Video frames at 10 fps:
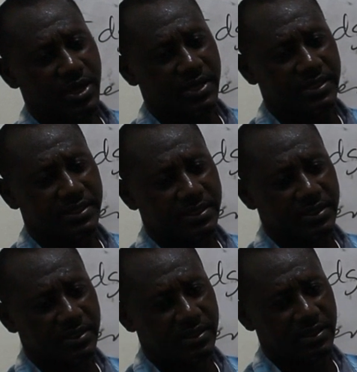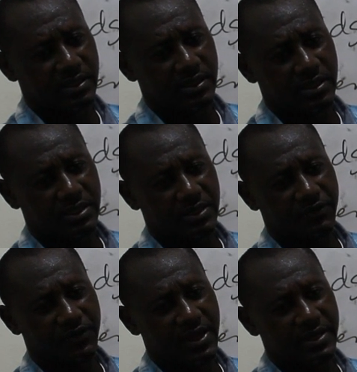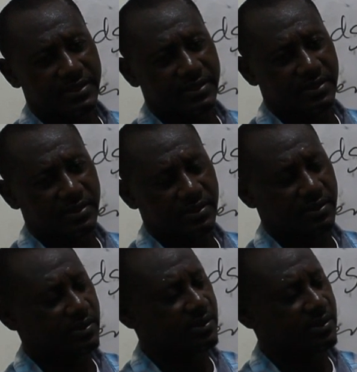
Look at it. It's a face.